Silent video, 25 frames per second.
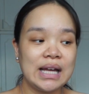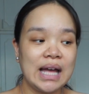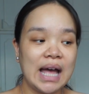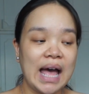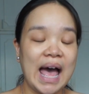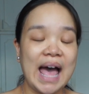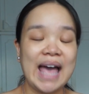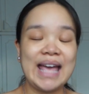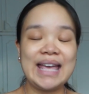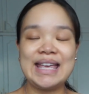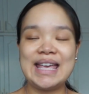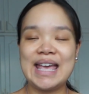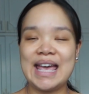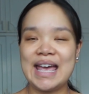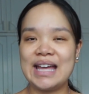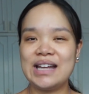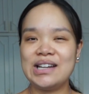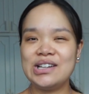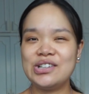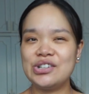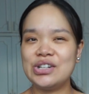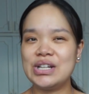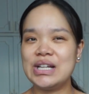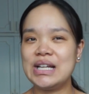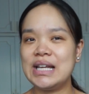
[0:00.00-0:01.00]
I
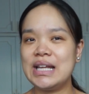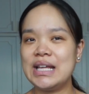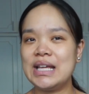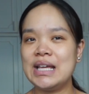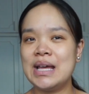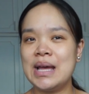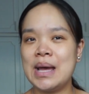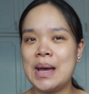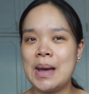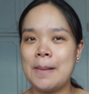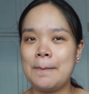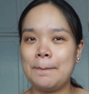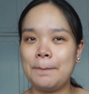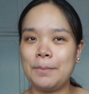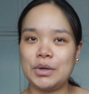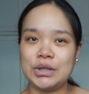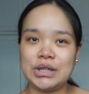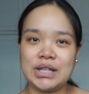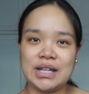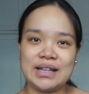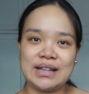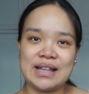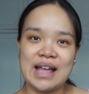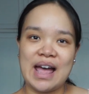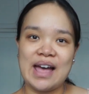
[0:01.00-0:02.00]
can't really put
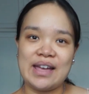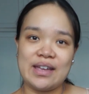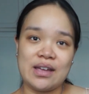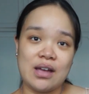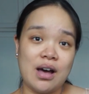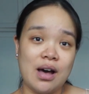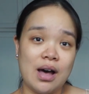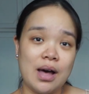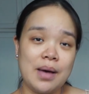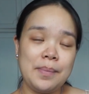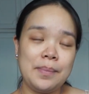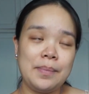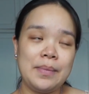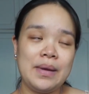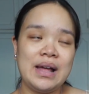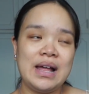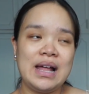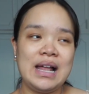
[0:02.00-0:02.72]
it high up.